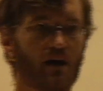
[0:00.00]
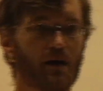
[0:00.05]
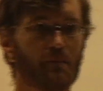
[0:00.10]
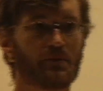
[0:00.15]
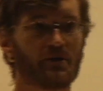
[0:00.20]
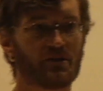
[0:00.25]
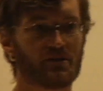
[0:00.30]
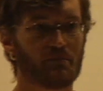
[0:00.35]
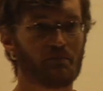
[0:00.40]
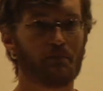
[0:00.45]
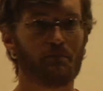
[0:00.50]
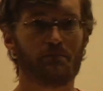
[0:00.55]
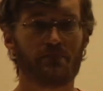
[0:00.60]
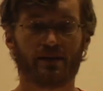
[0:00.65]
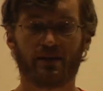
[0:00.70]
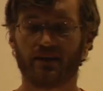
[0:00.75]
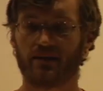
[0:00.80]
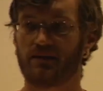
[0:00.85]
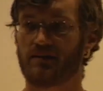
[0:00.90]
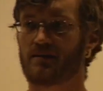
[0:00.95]
I'm here to
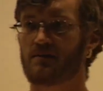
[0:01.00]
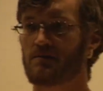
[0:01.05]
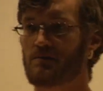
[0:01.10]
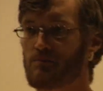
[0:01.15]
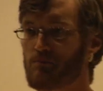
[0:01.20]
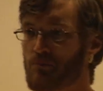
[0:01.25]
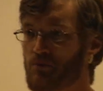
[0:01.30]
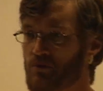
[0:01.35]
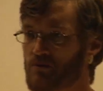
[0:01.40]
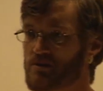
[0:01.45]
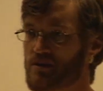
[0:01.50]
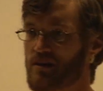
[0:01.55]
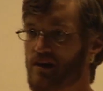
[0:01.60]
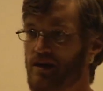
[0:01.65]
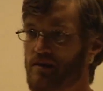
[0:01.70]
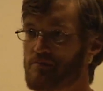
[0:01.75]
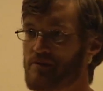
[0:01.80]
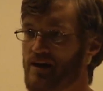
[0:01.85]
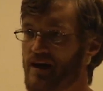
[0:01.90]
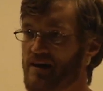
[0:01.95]
be bold
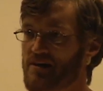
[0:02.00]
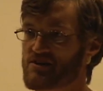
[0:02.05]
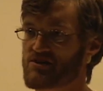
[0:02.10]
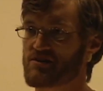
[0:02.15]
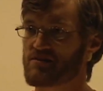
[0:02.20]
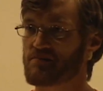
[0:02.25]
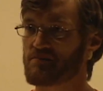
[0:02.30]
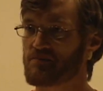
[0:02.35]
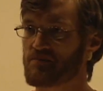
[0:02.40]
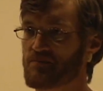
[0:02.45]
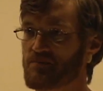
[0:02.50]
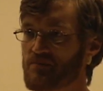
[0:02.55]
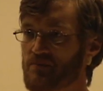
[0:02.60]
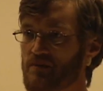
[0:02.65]
climate action. So